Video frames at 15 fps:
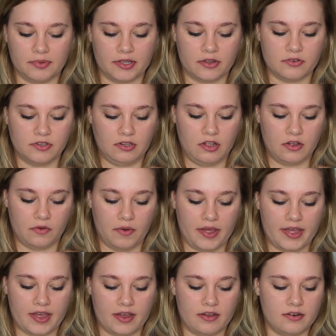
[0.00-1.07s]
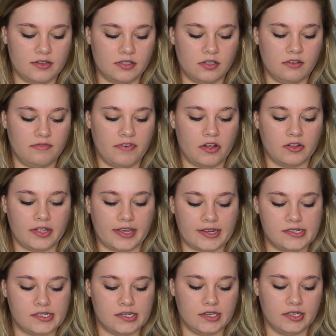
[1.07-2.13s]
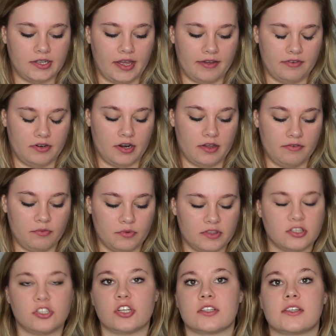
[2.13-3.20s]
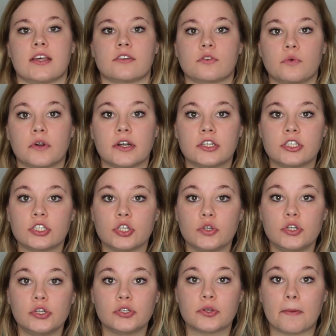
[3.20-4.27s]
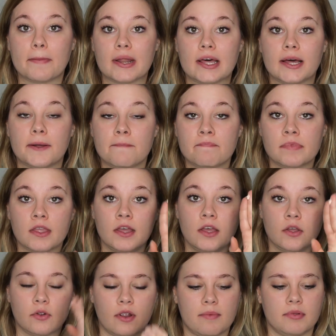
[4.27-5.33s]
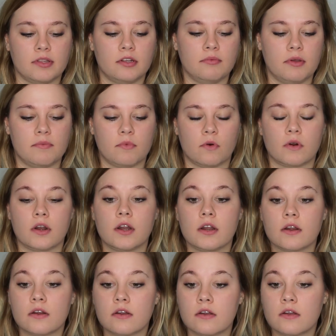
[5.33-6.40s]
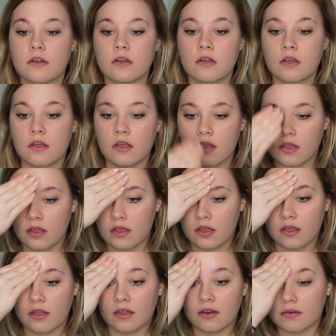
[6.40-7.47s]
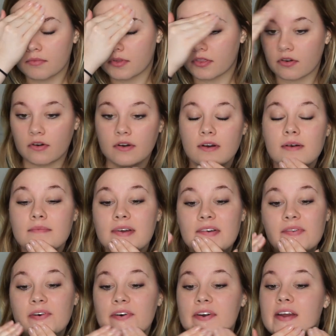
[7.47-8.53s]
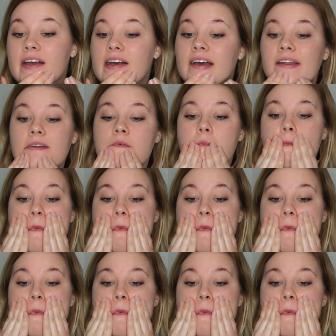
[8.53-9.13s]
bit goes a long way? I honestly felt like I didn't have enough with just that square I just showed you, so I'm going to grab a little bit more. I'm going to throw it on my forehead.